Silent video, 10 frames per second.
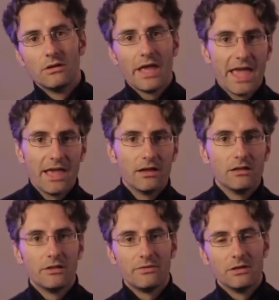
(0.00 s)

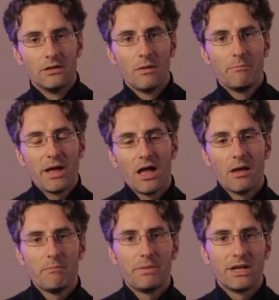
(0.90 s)
elephant,
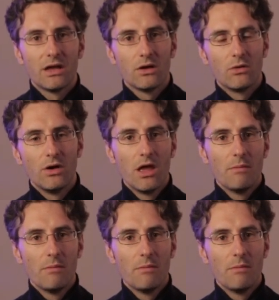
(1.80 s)
ba ba da or